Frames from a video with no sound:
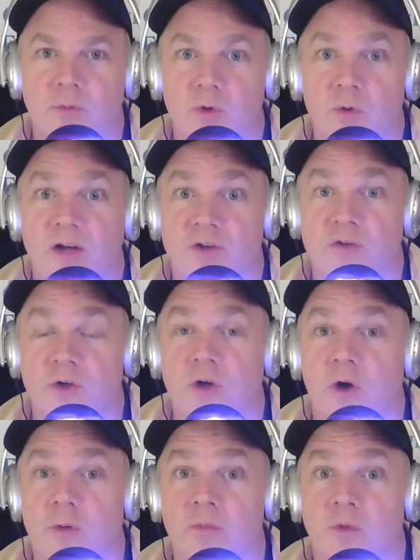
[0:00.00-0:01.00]
You actually took
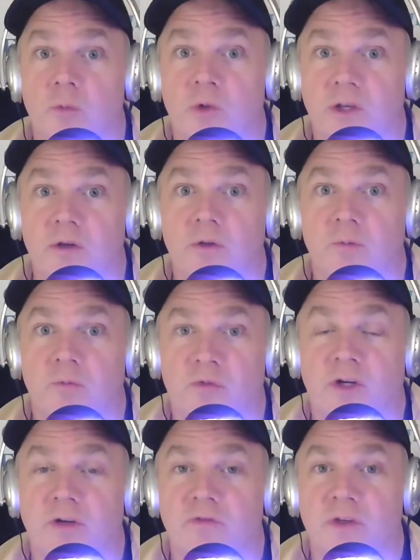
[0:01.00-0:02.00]
home the real
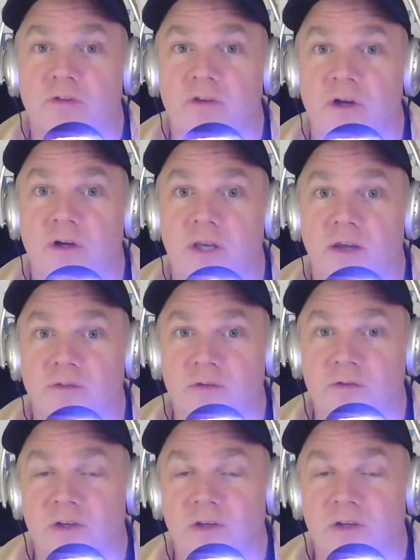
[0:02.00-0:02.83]
freaking VCR cases.